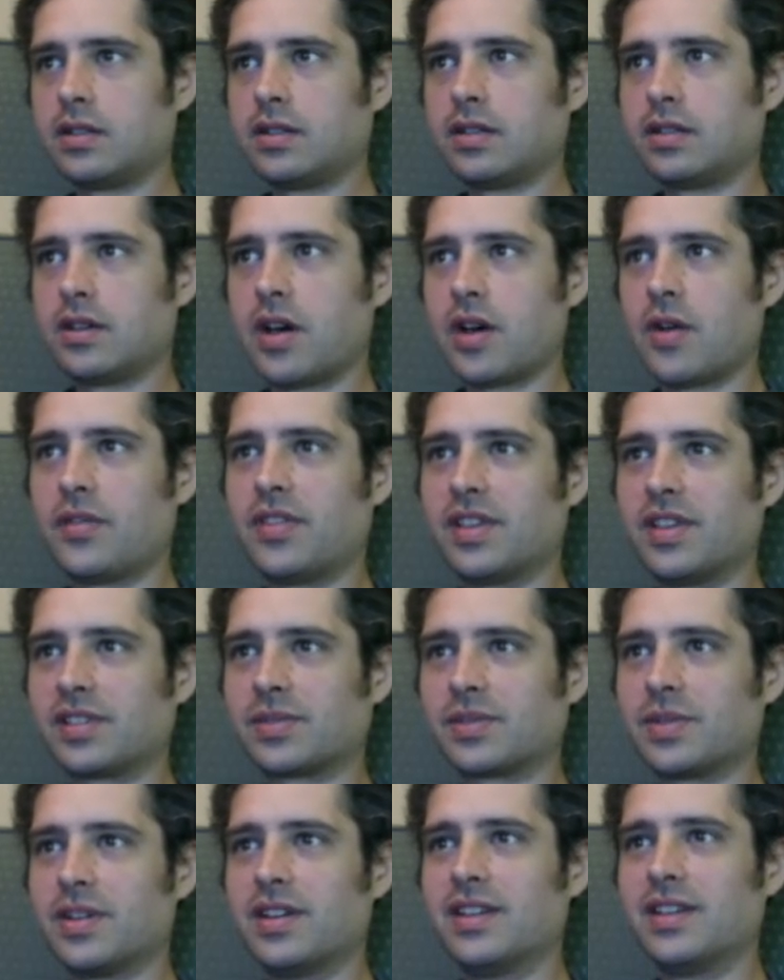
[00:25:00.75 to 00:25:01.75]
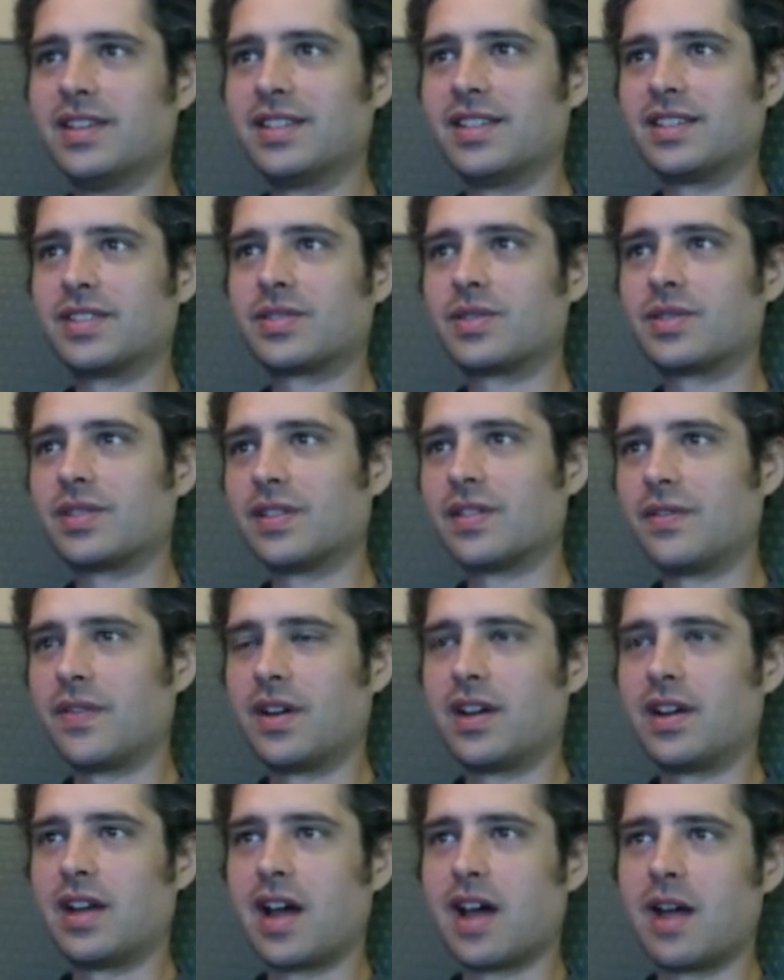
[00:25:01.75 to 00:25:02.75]
Oh, this one. This is really
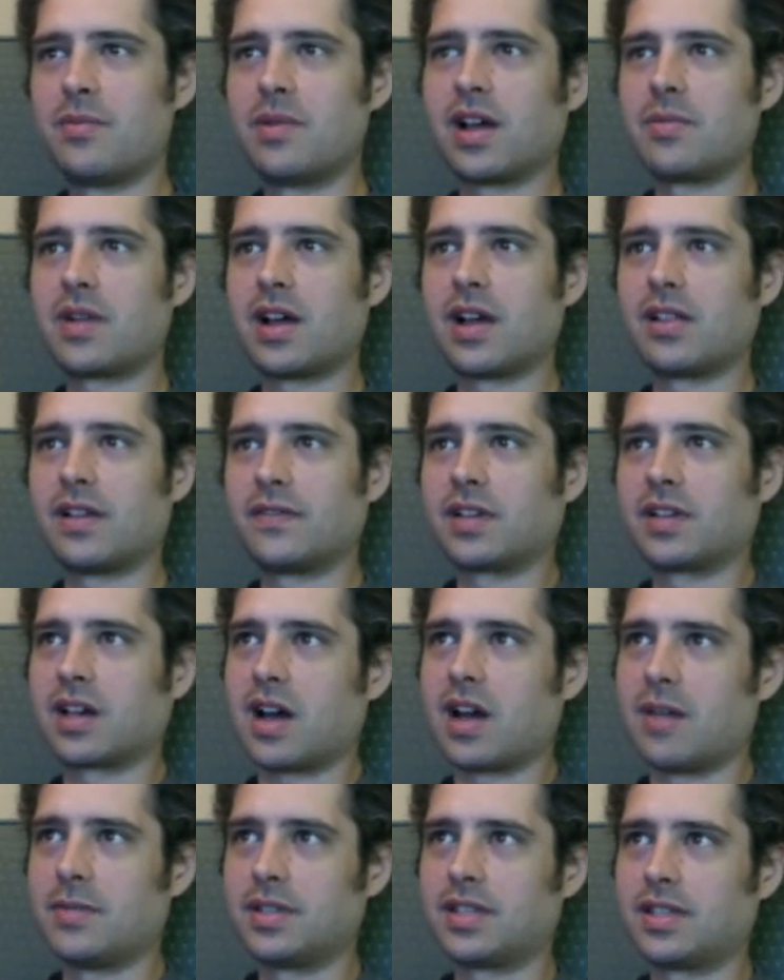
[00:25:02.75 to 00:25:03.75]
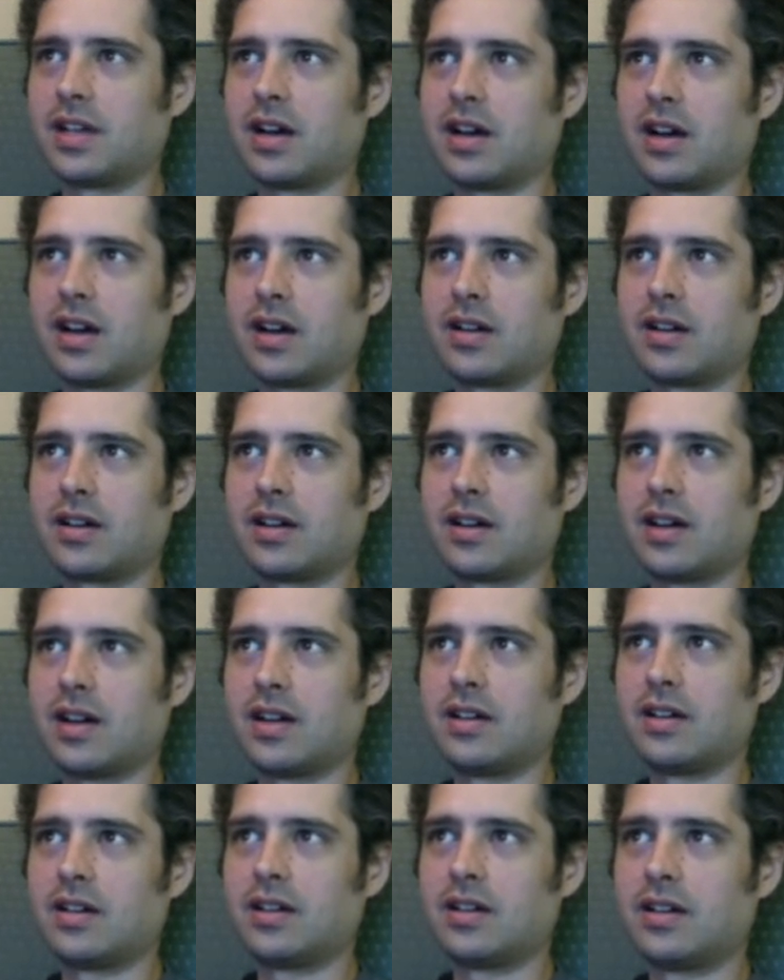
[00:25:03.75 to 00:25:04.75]
funny. I remember I left a comment there.
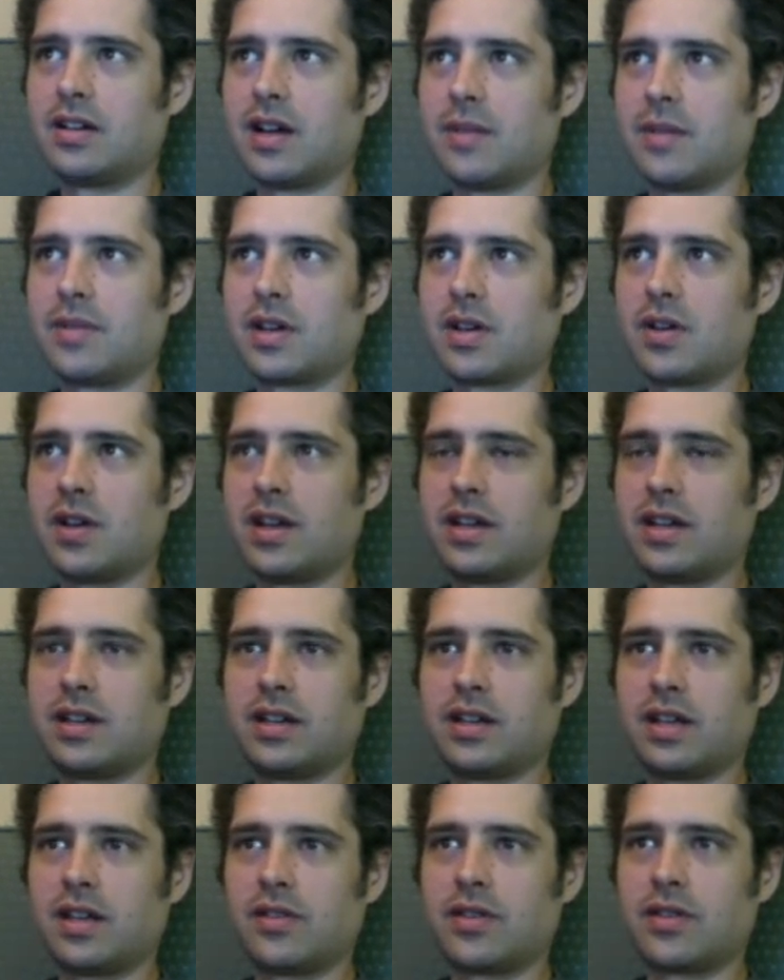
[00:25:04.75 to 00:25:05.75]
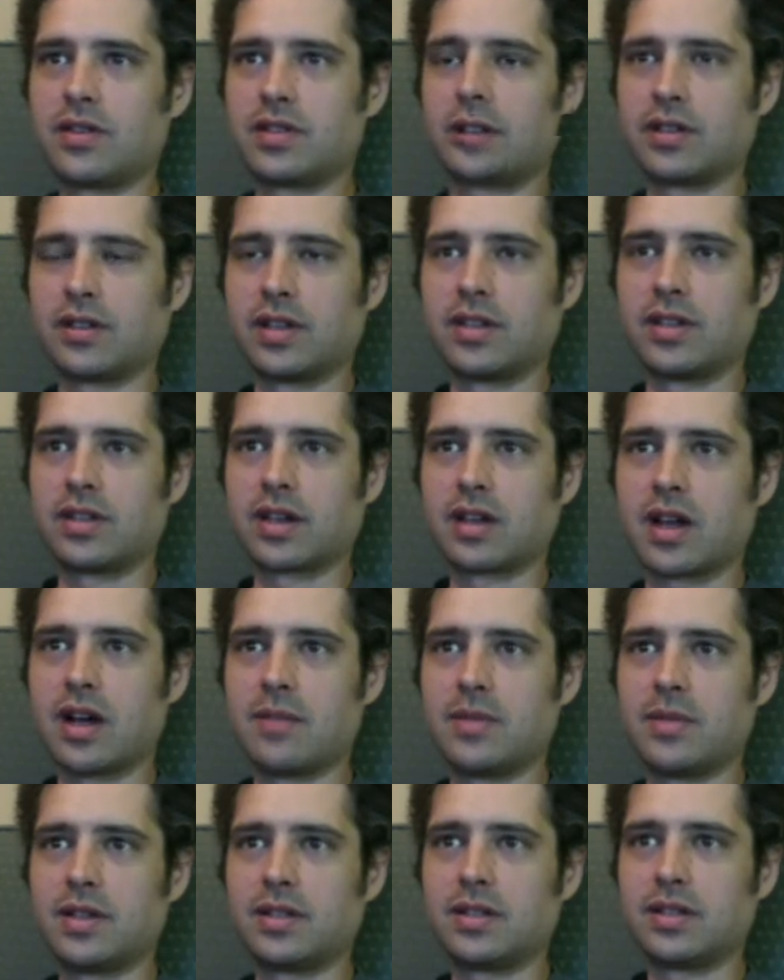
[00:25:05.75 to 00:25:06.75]
I'm going to go ahead and either delete the
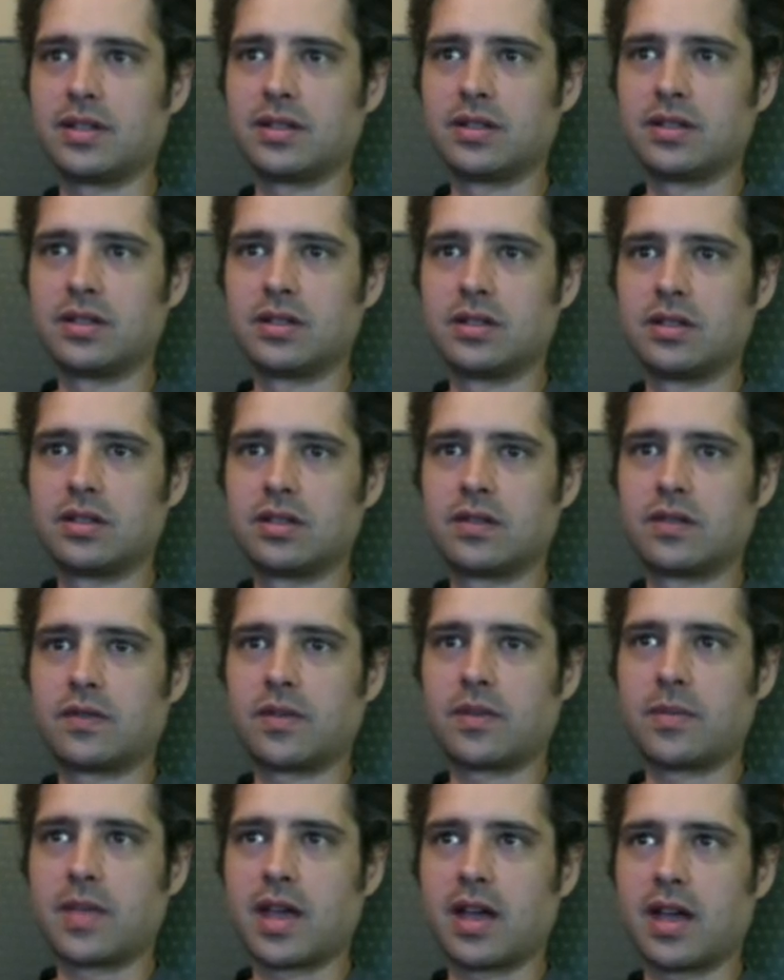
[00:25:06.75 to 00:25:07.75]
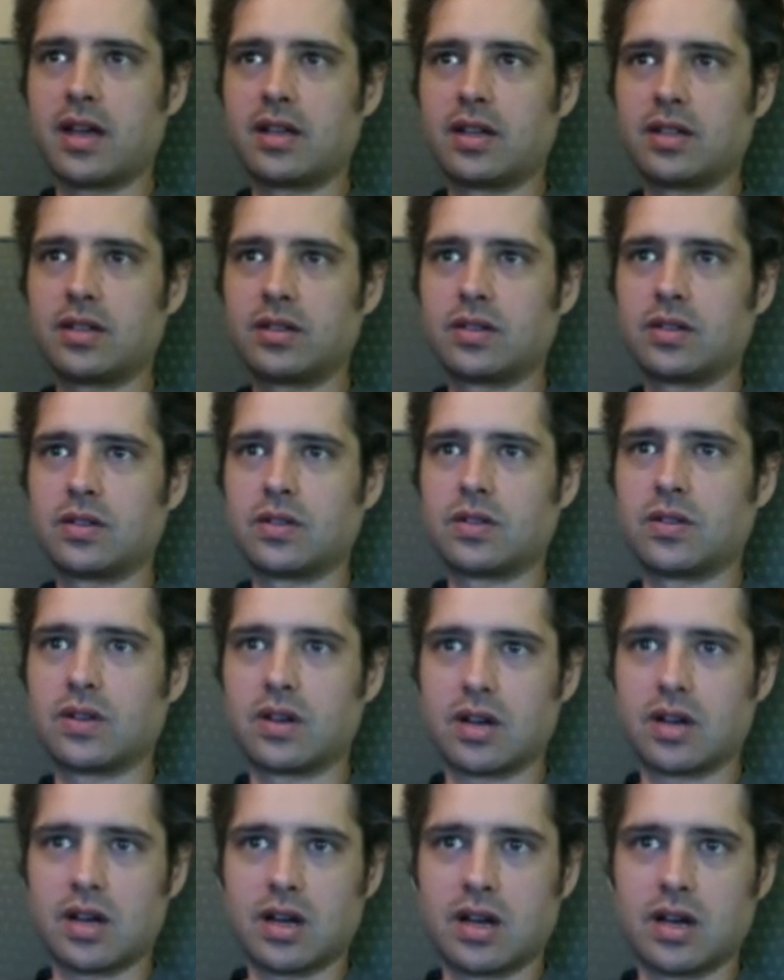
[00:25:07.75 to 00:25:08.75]
comment from that
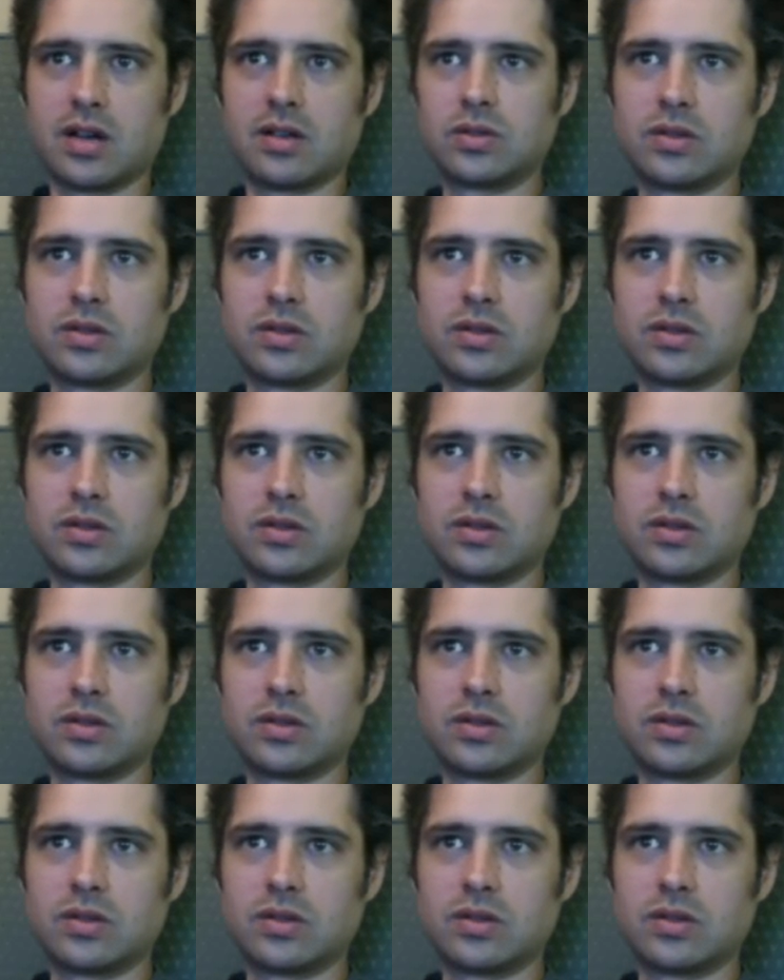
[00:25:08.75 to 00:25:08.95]
or...